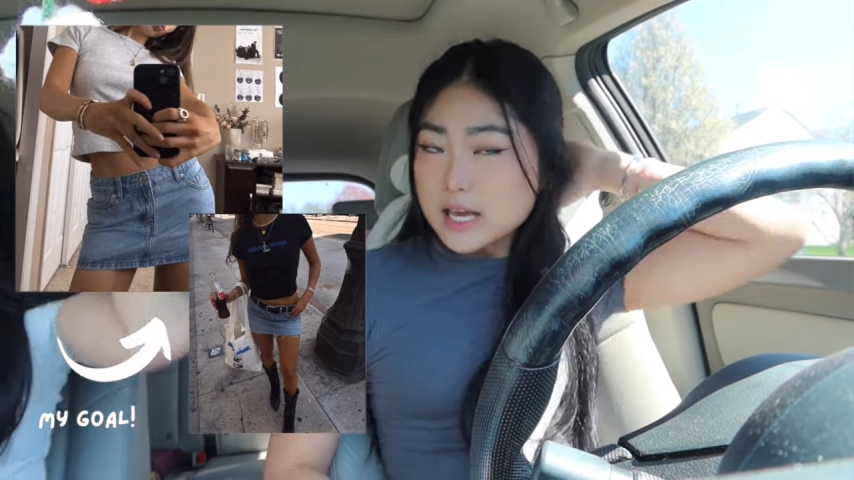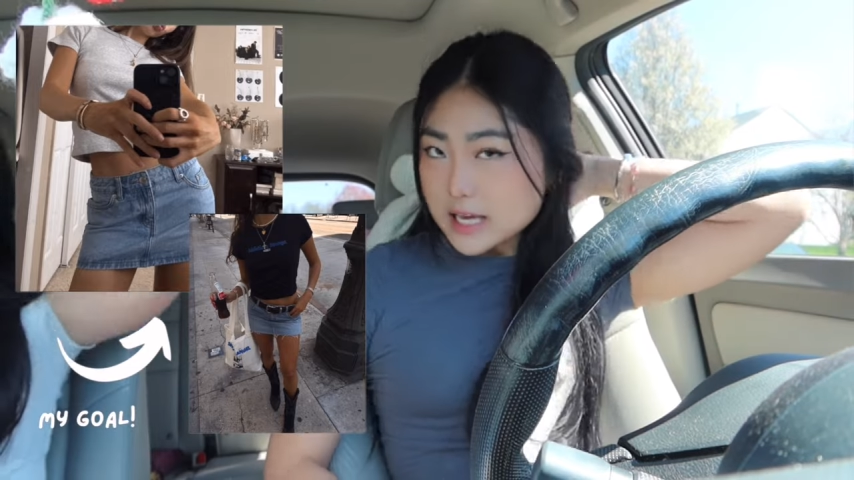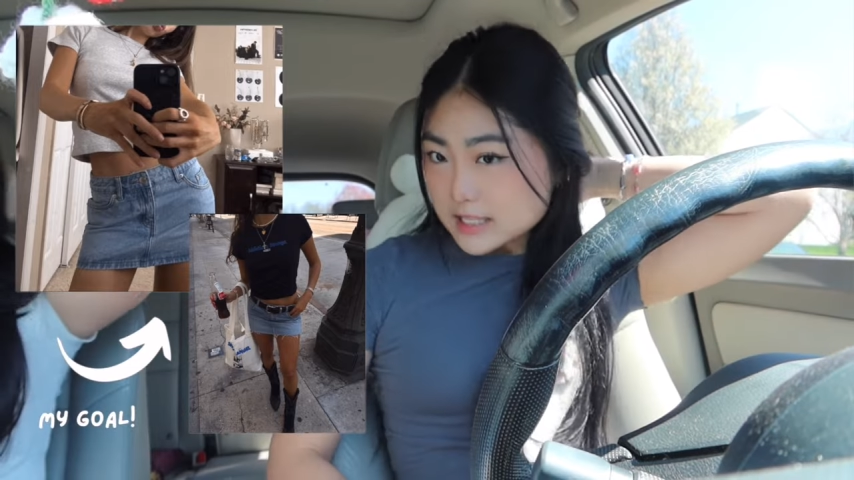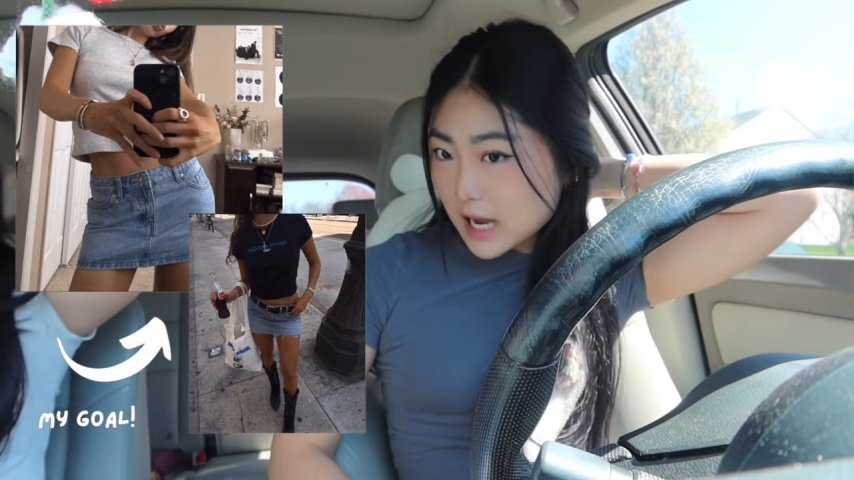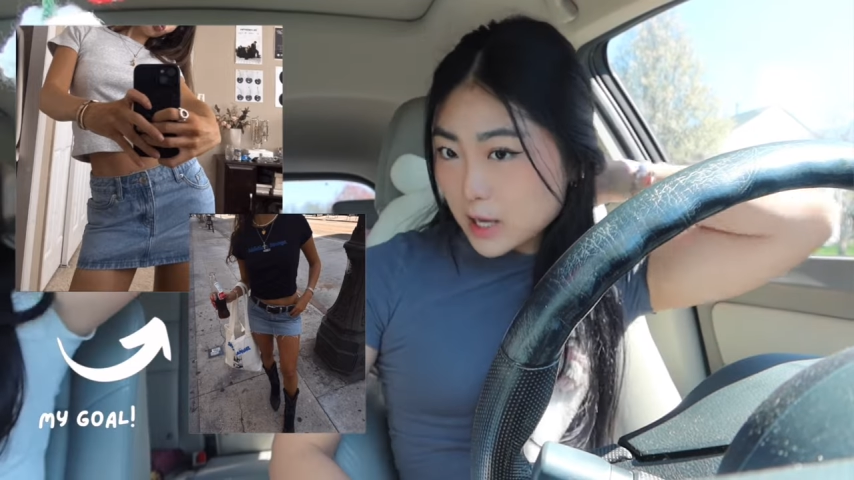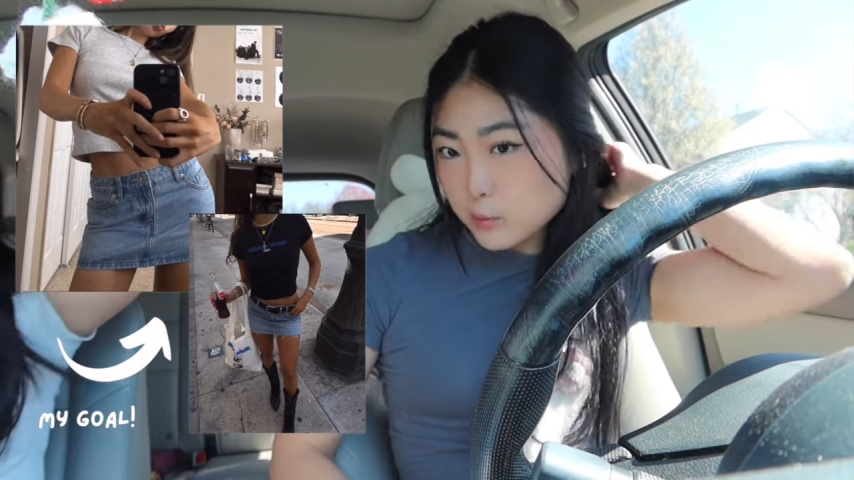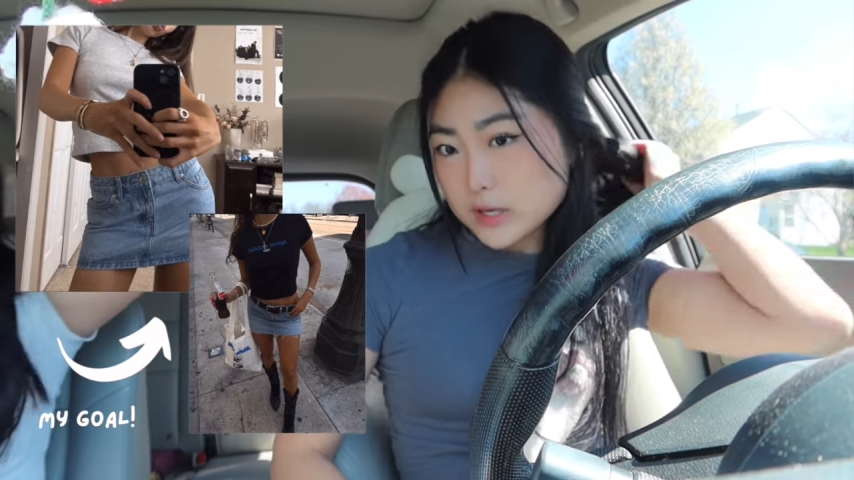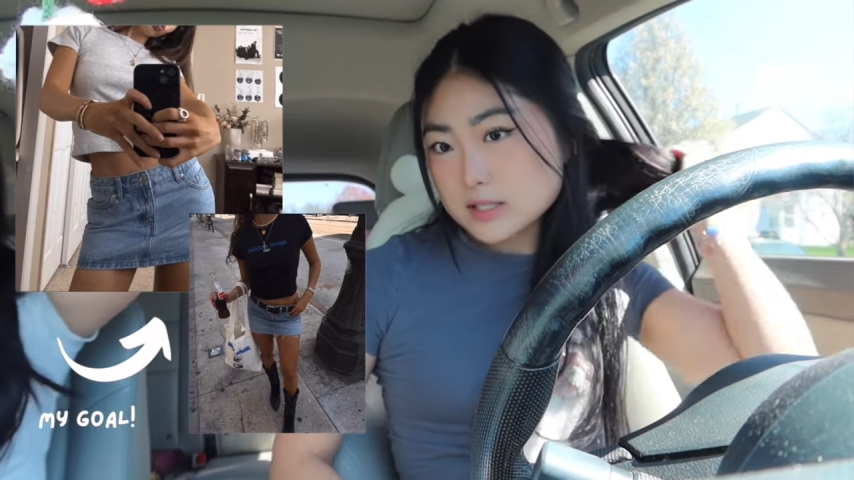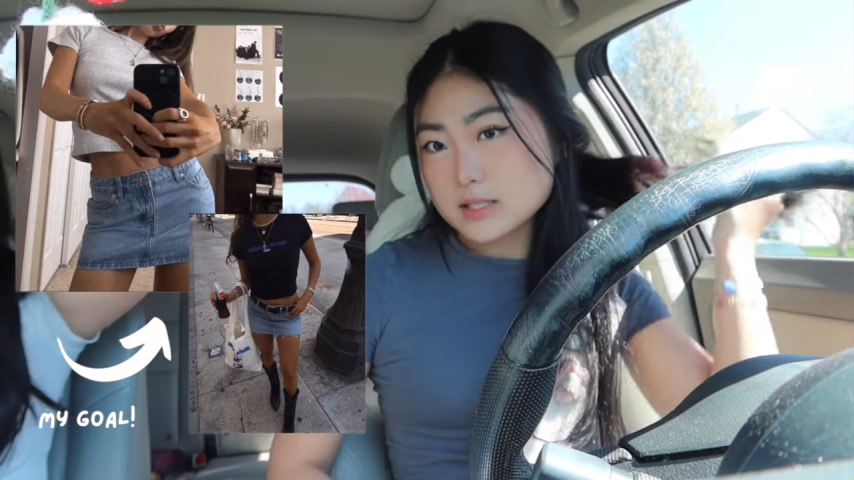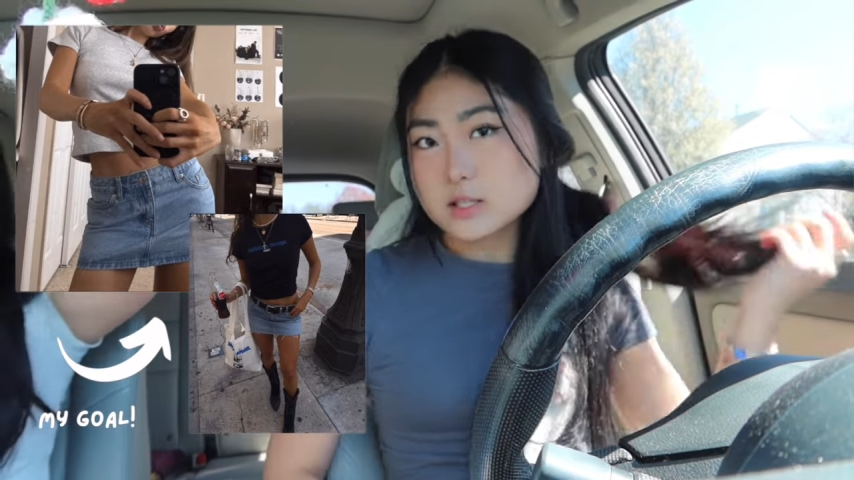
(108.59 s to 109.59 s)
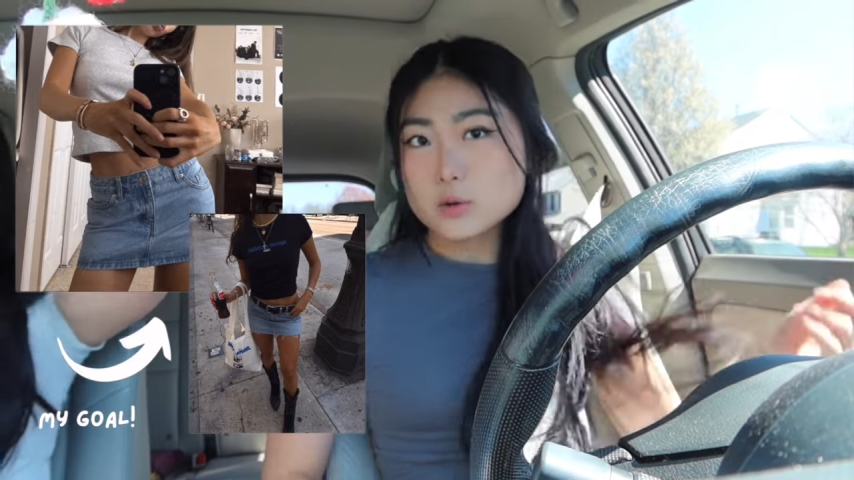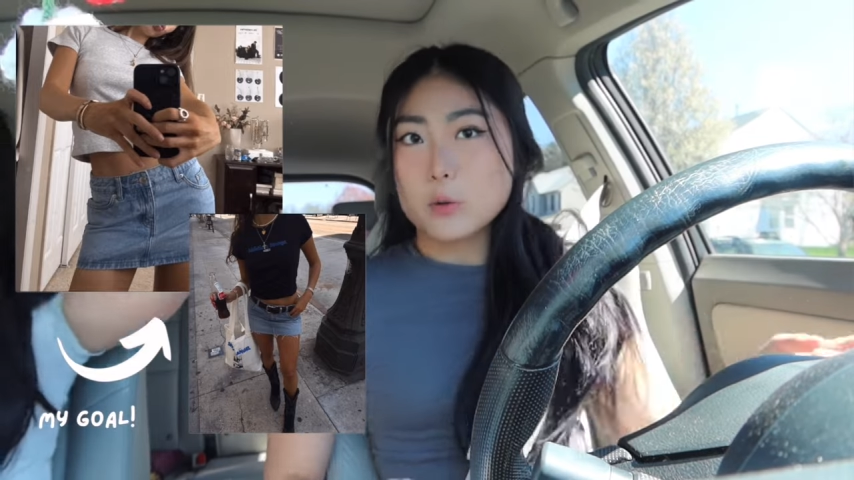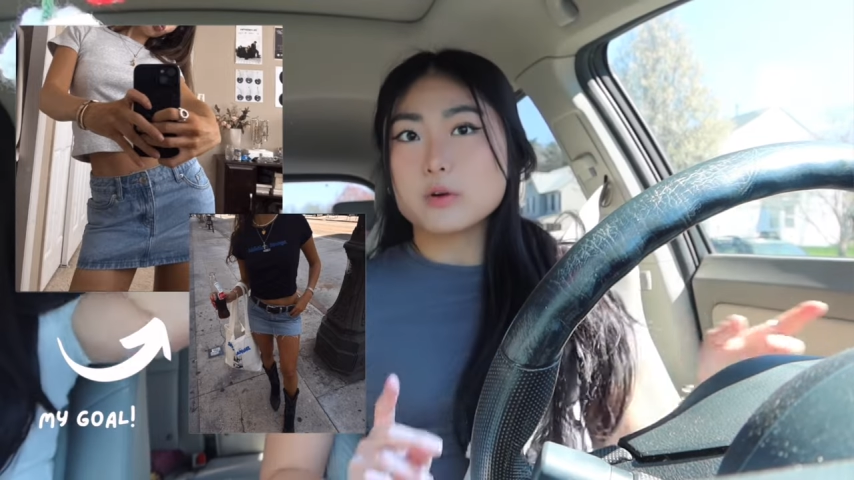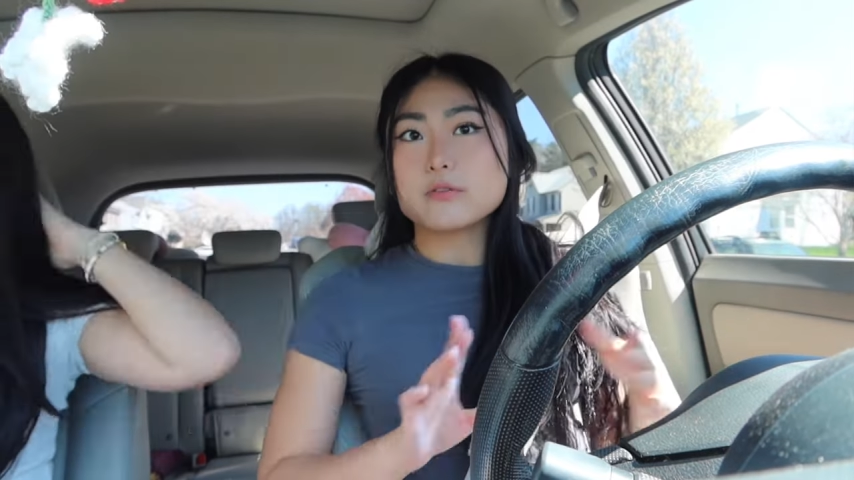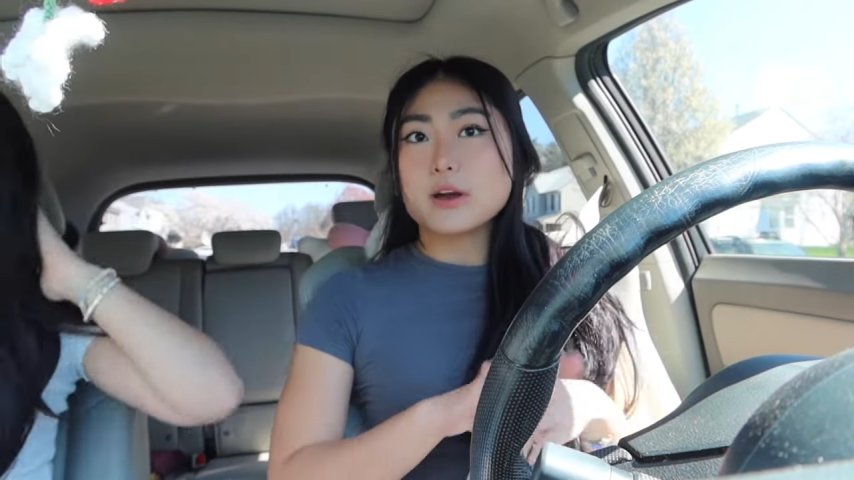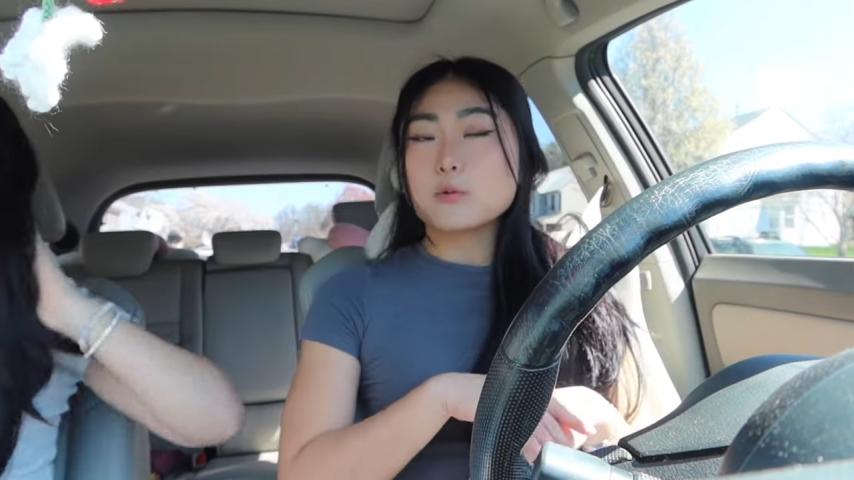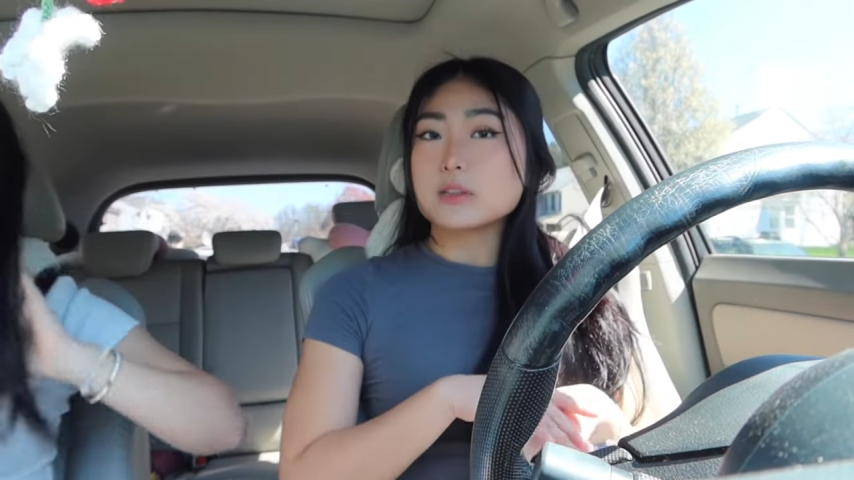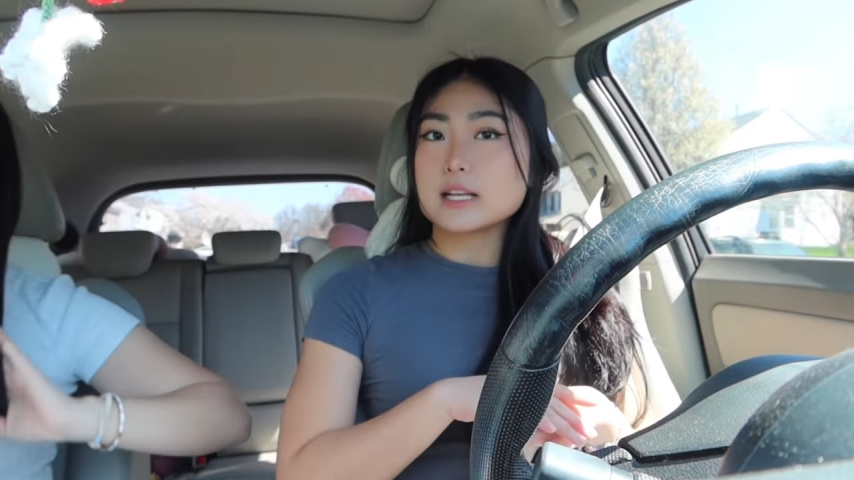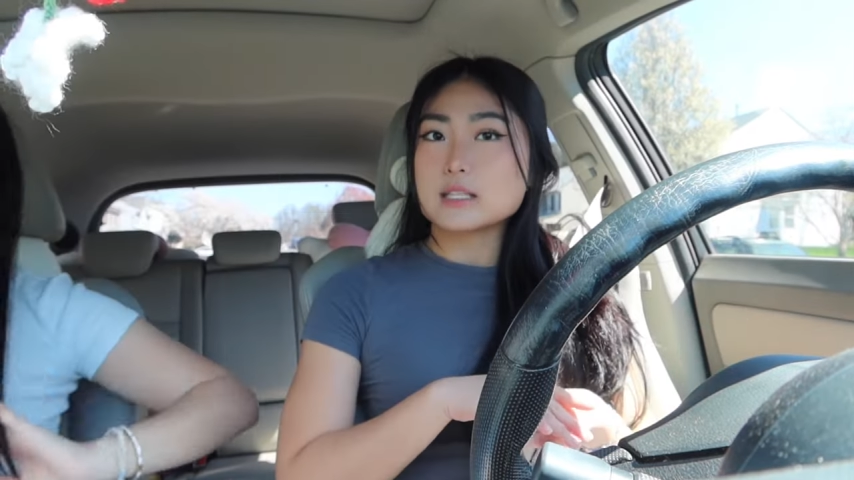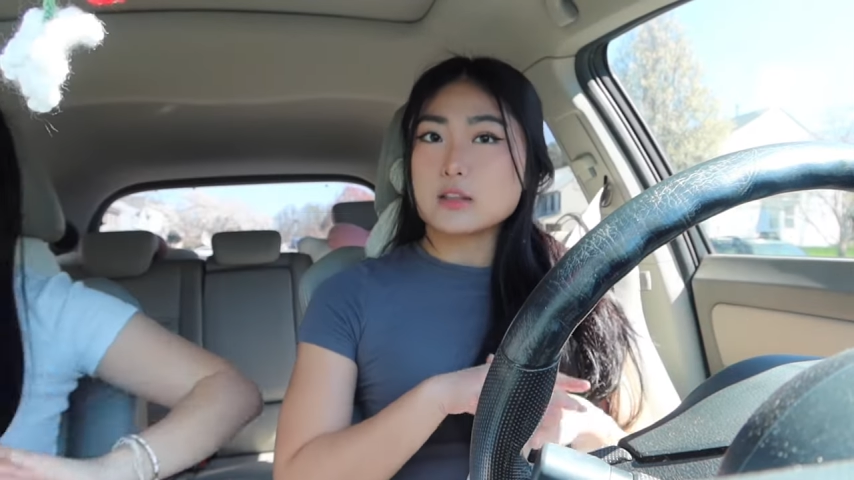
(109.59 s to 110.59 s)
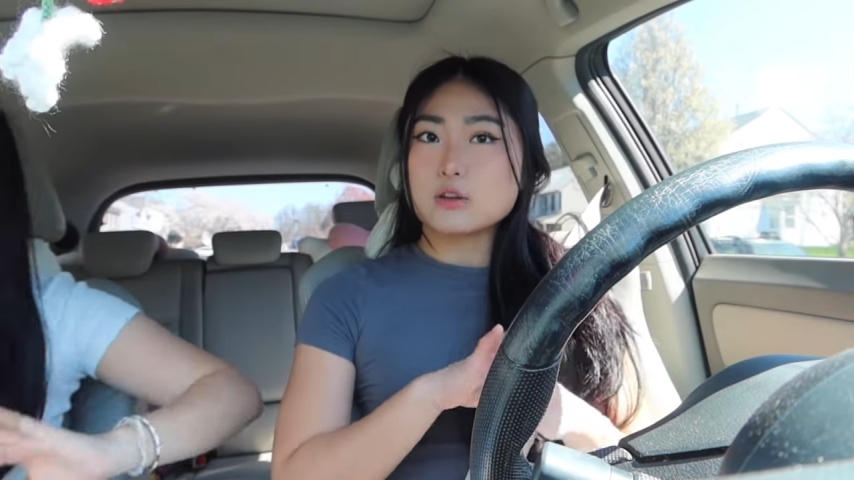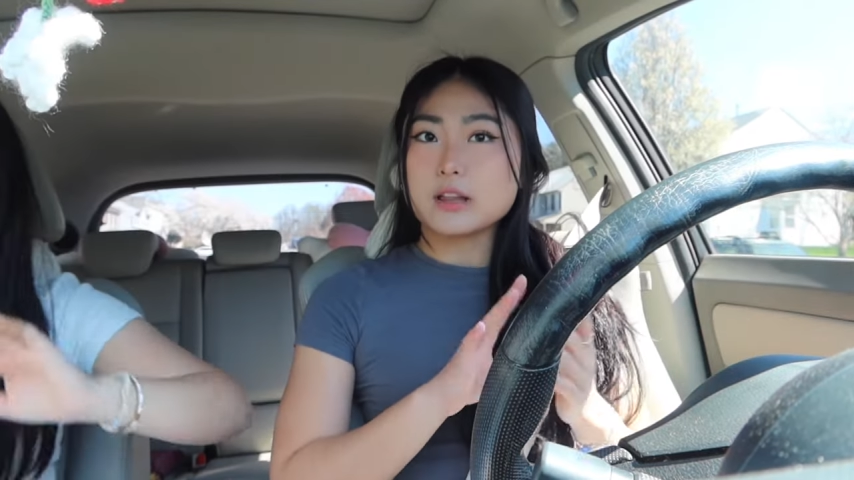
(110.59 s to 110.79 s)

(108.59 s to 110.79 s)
it's high-waisted, so I want to find one that's either